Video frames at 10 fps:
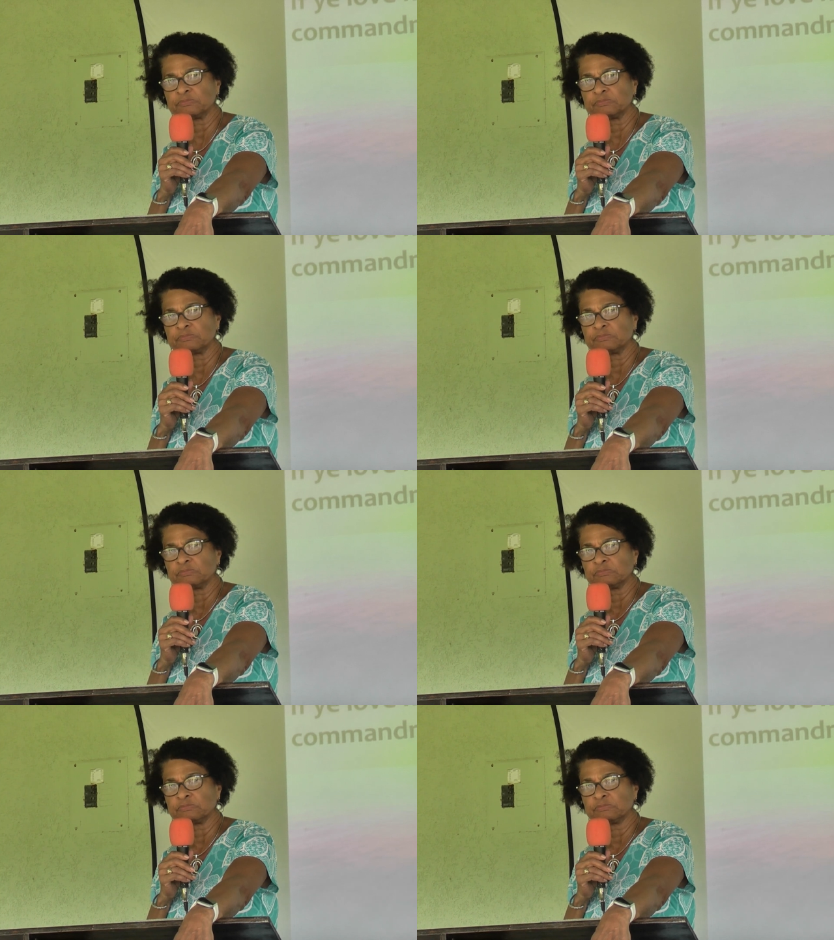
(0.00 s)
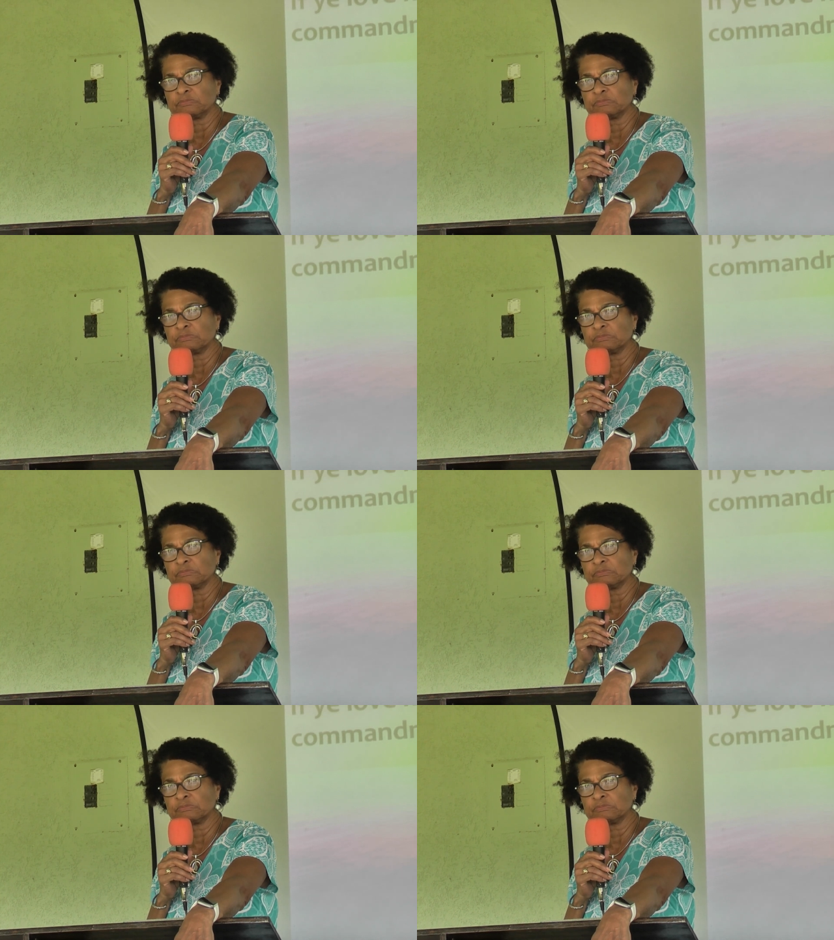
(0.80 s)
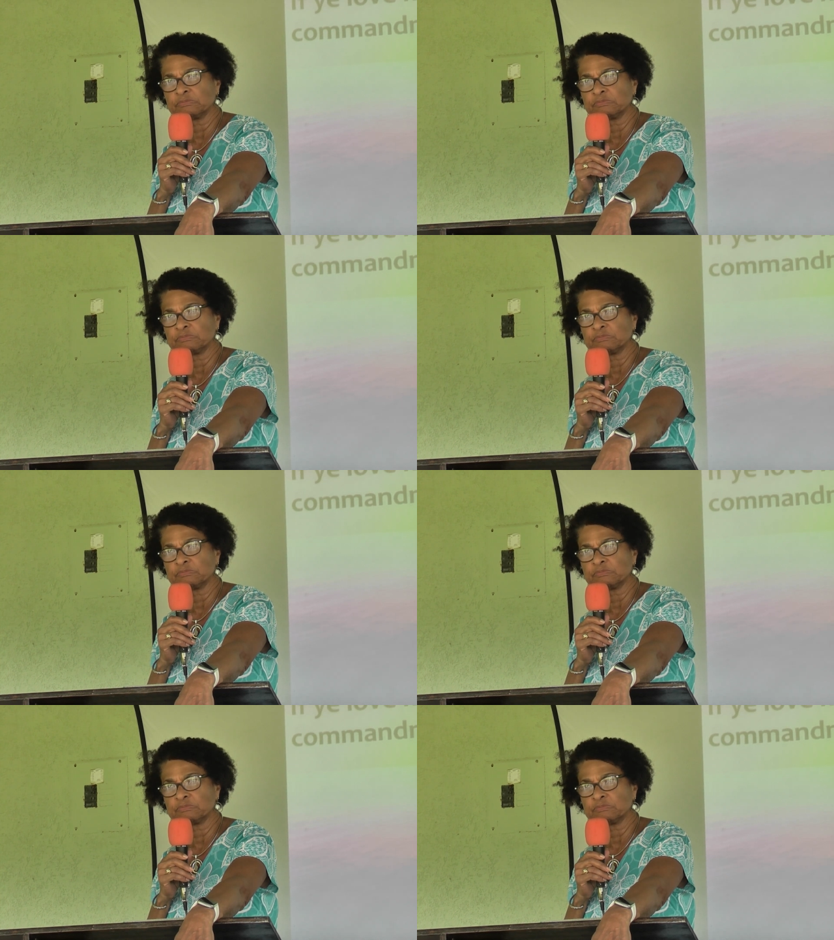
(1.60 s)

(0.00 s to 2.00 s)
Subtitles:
(silence)